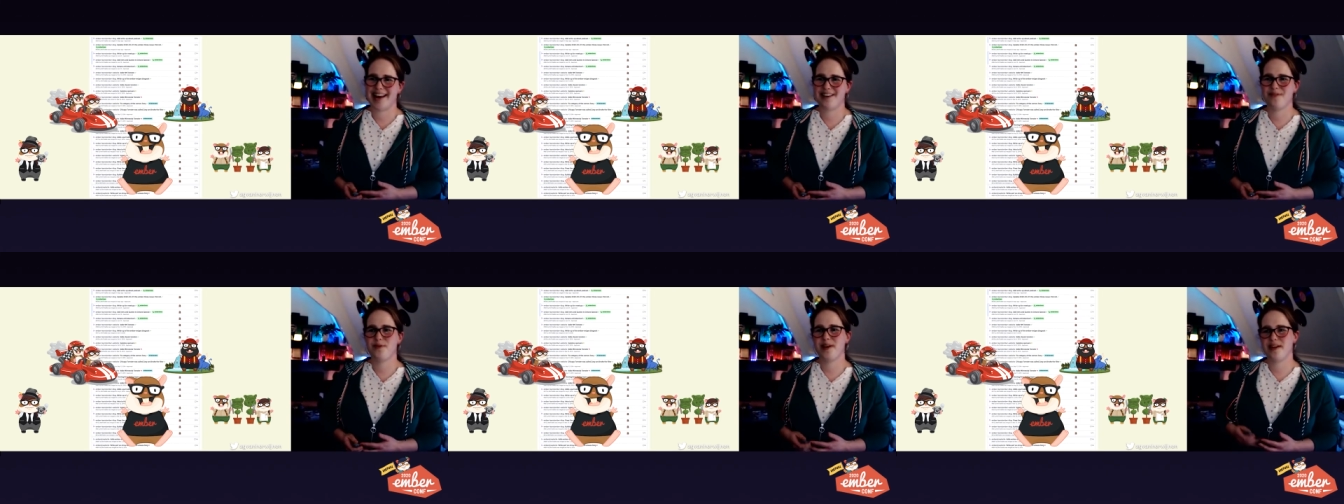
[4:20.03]

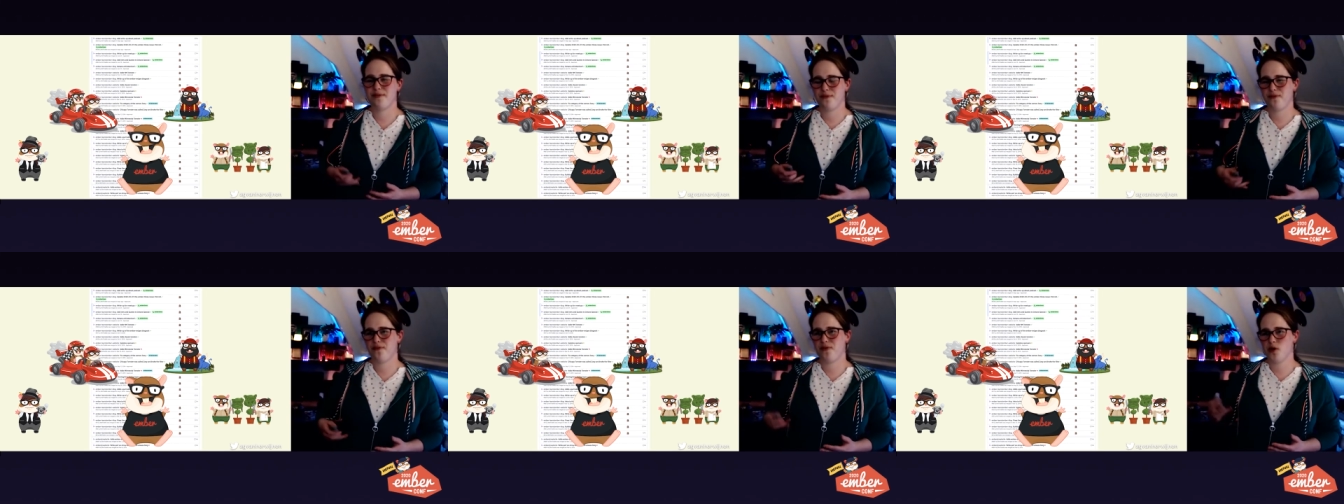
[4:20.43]
If we
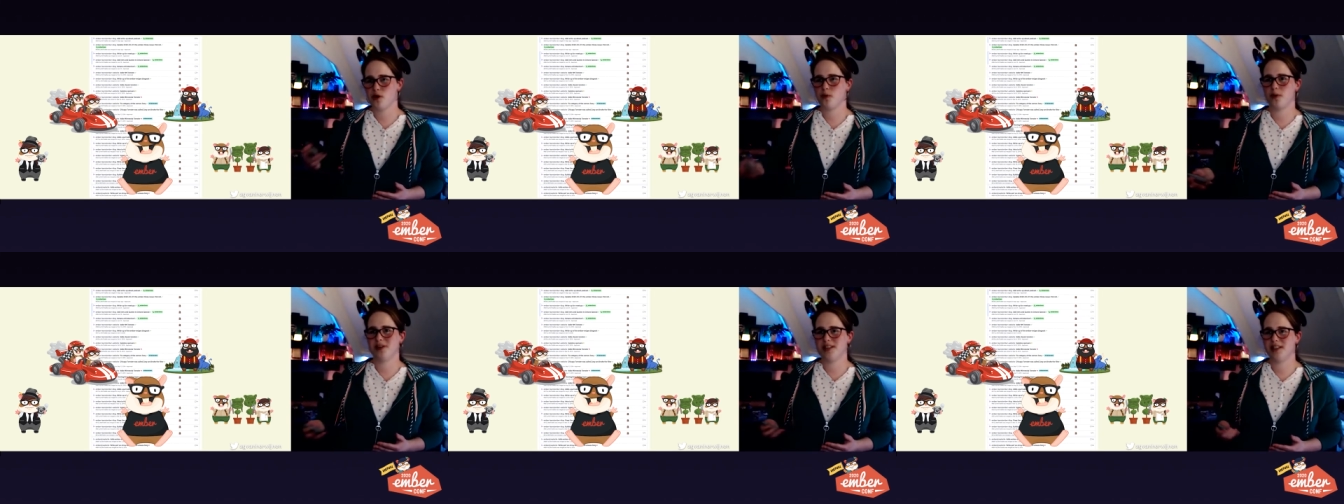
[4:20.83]

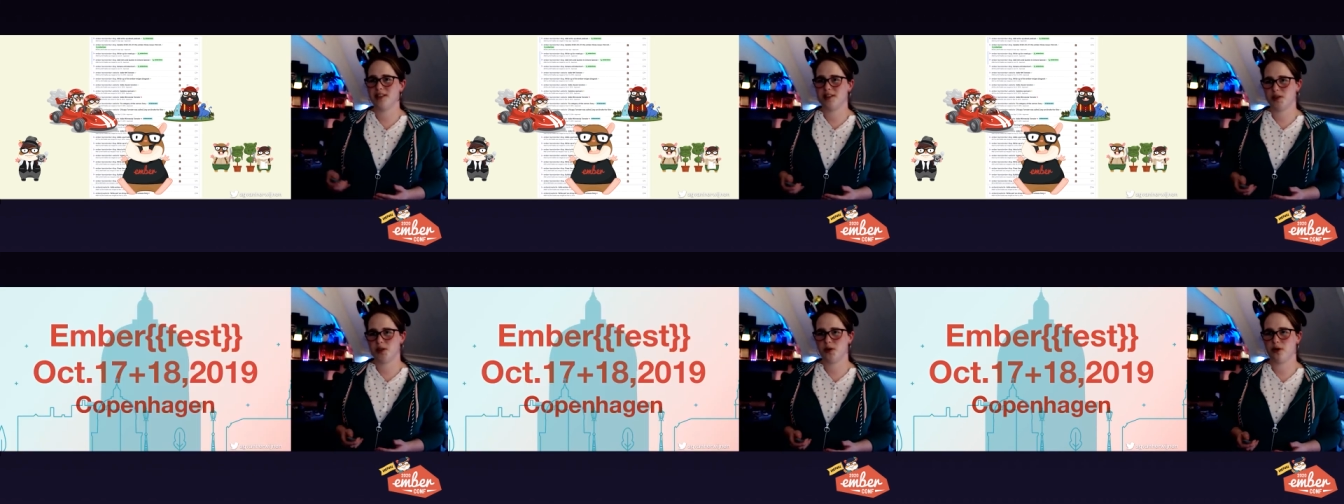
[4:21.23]
forward
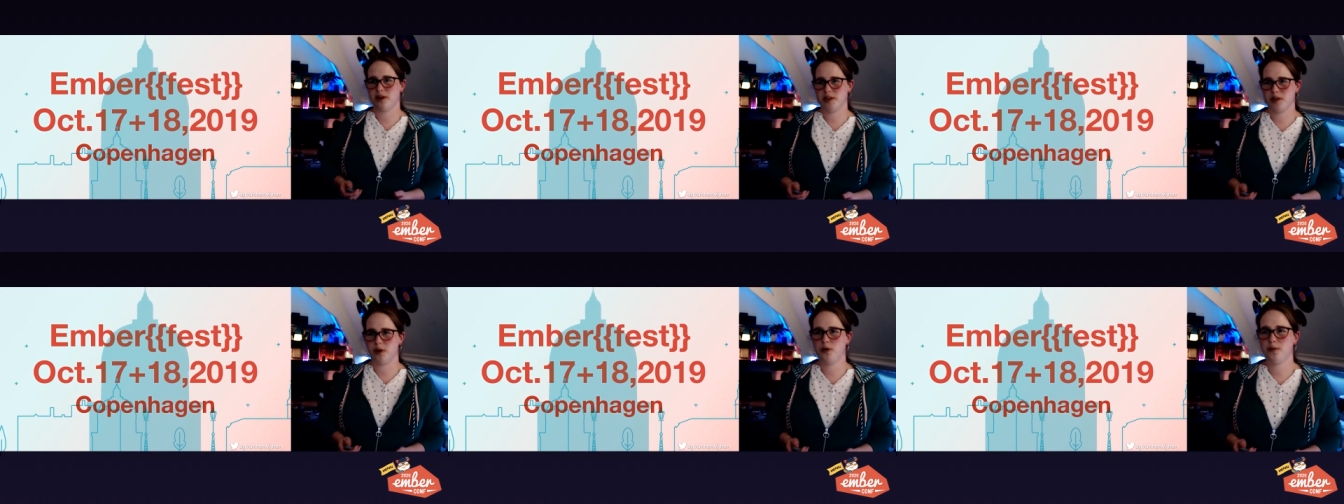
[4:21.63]
to
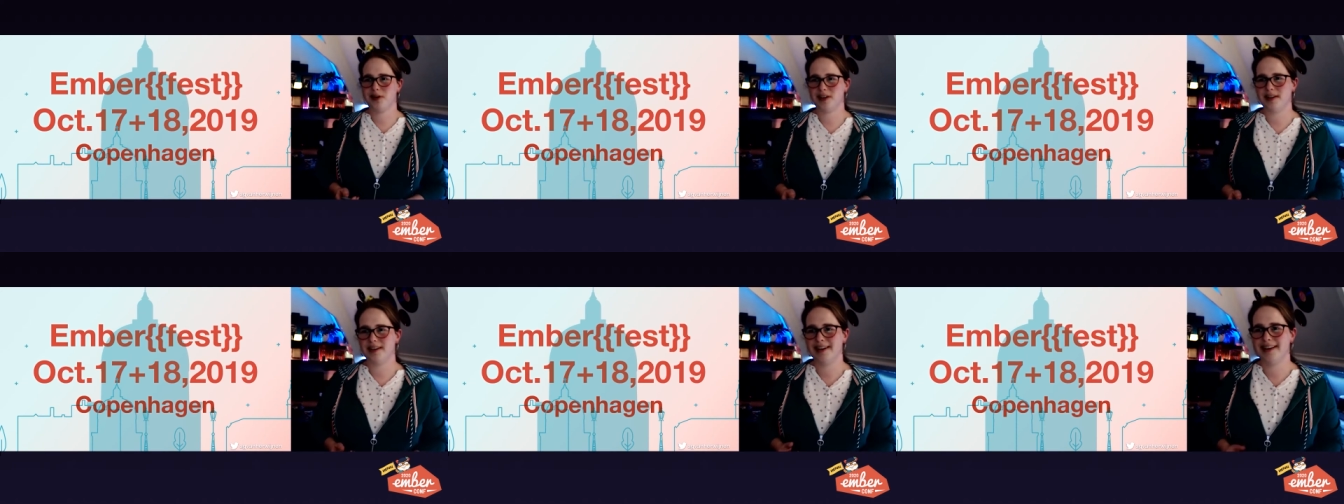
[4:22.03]

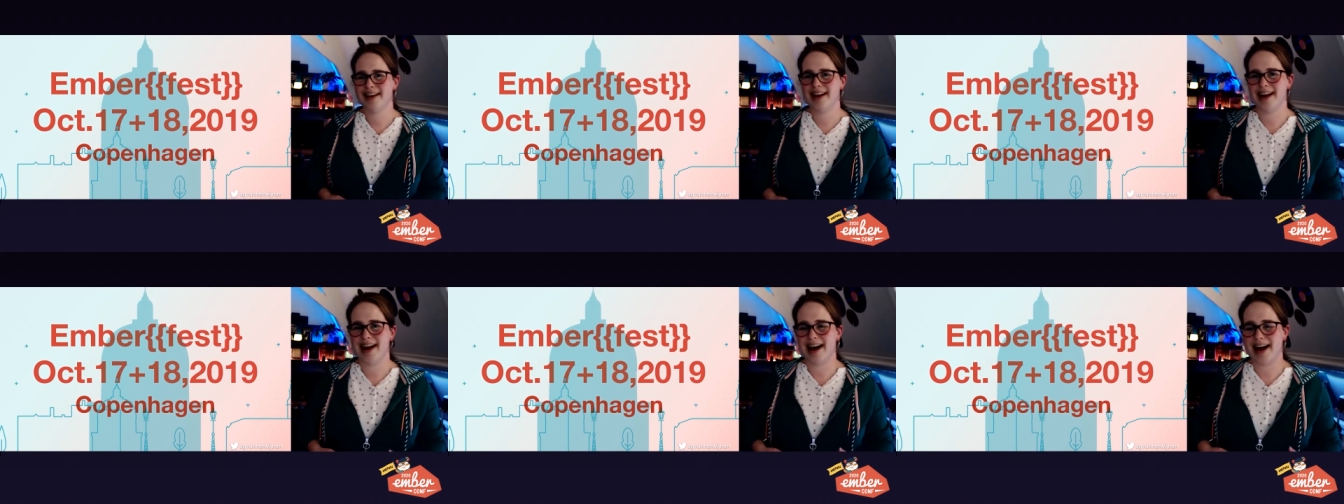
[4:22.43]
October,
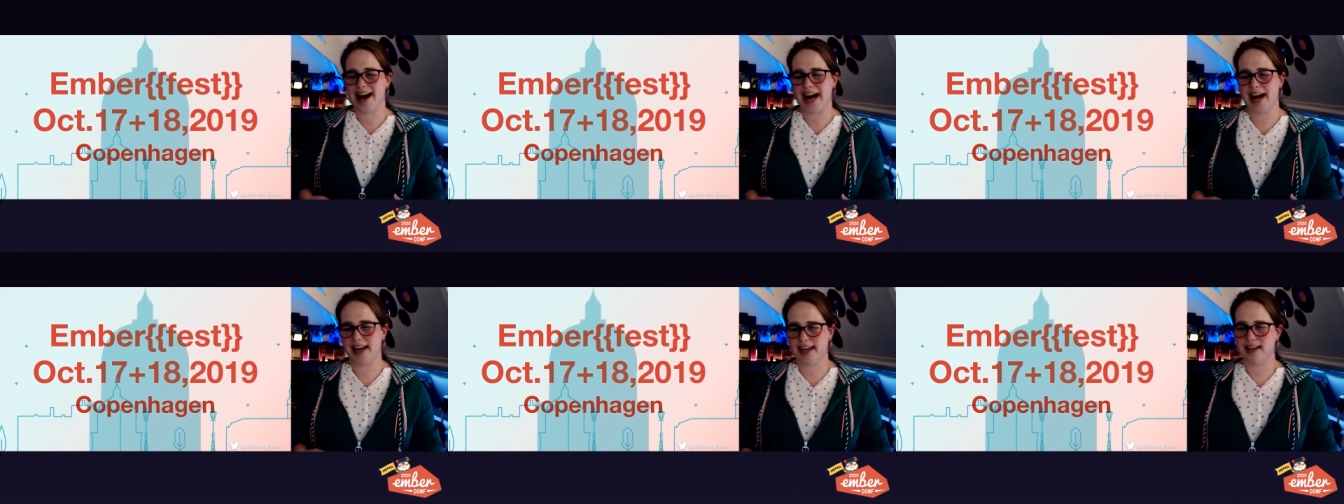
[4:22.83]

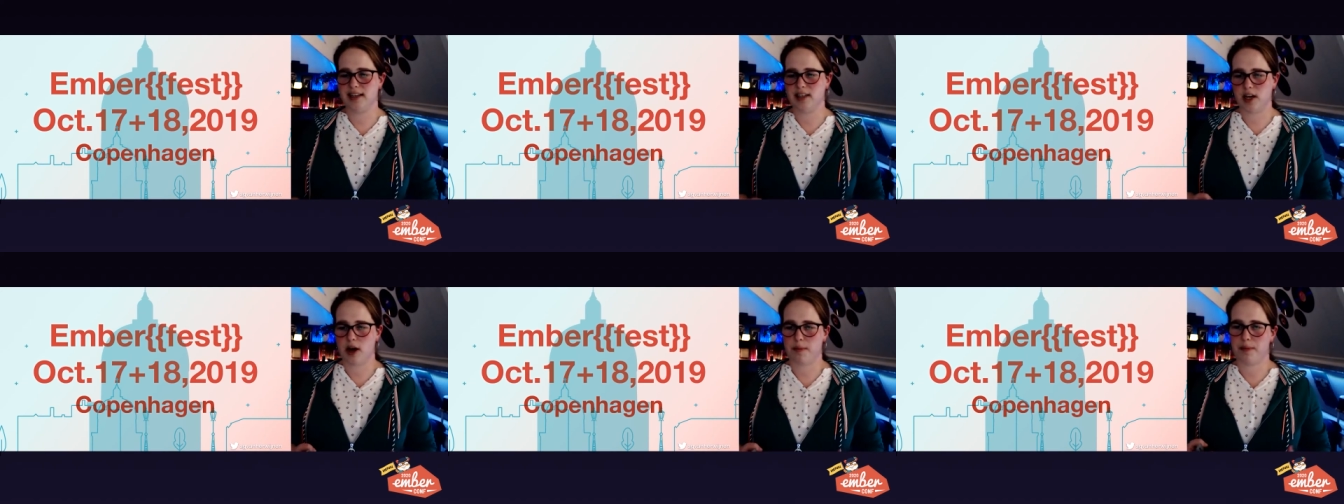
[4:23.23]
I
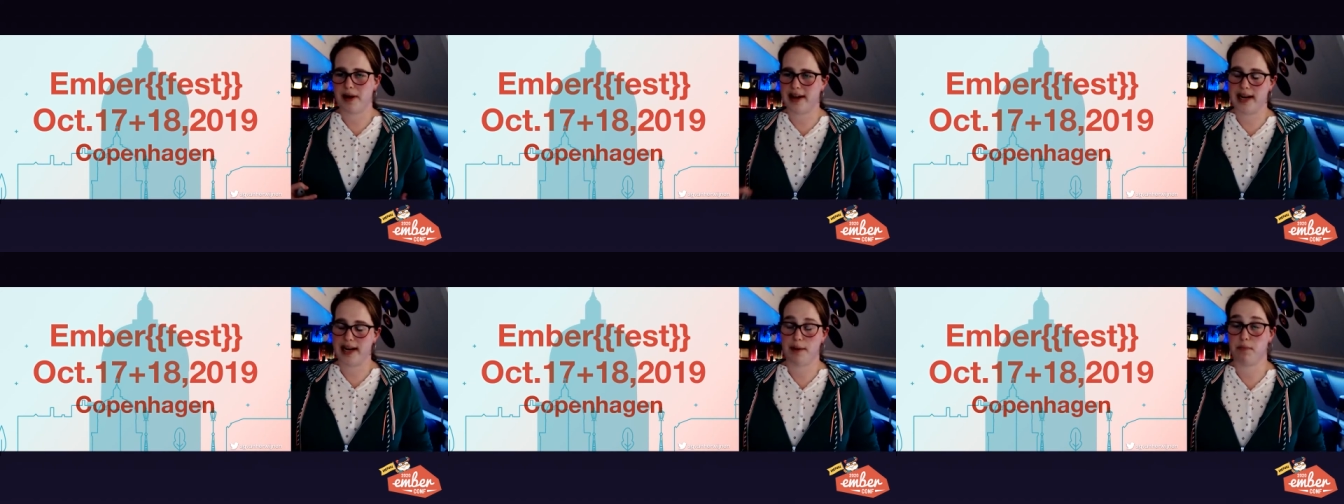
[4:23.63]
ended up
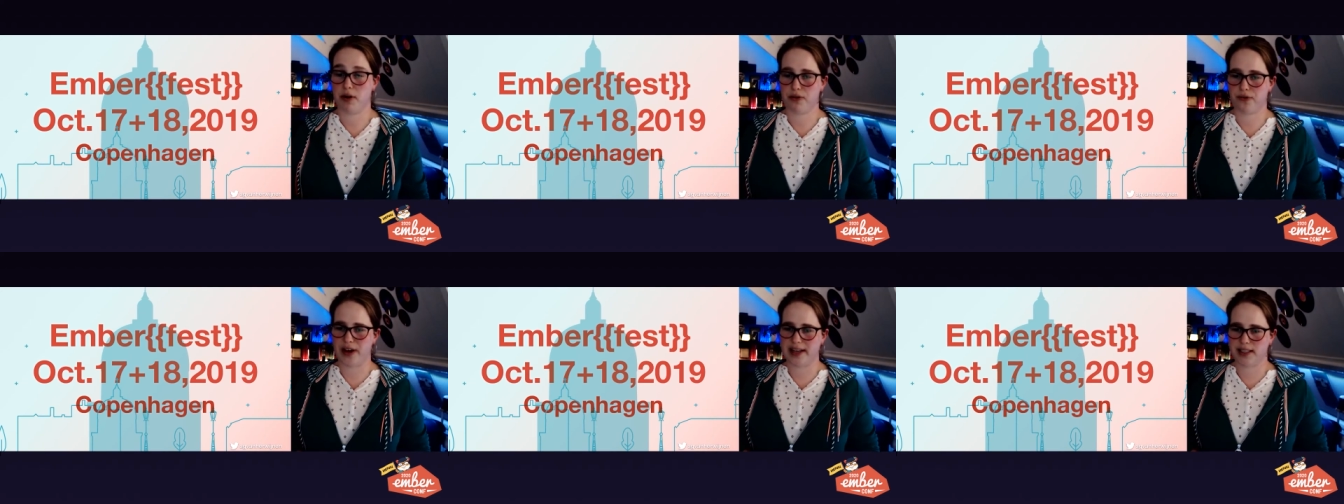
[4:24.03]
at
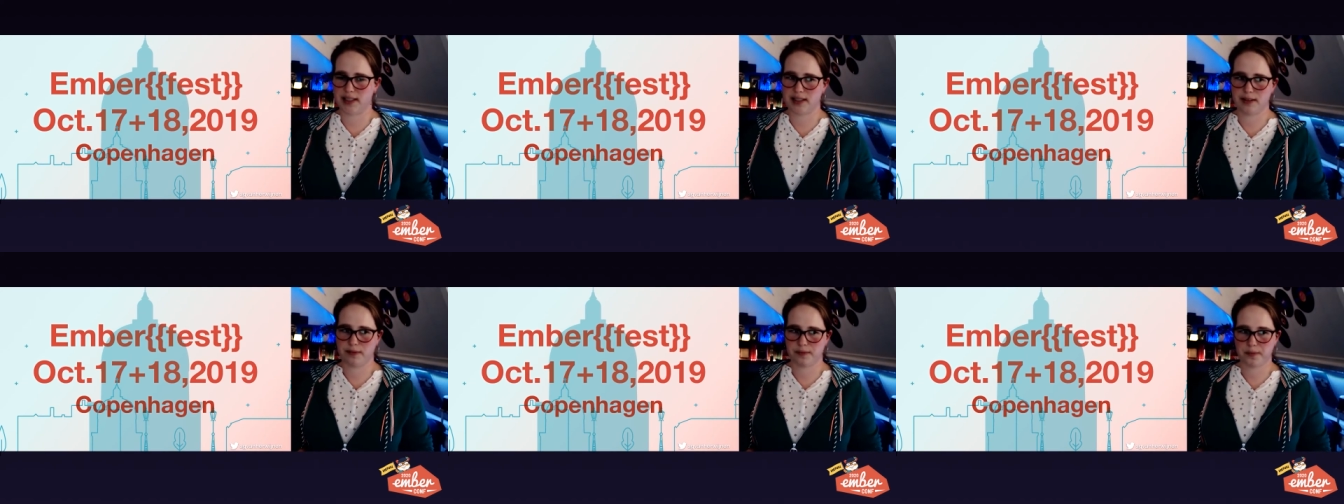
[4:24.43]
Emberfest.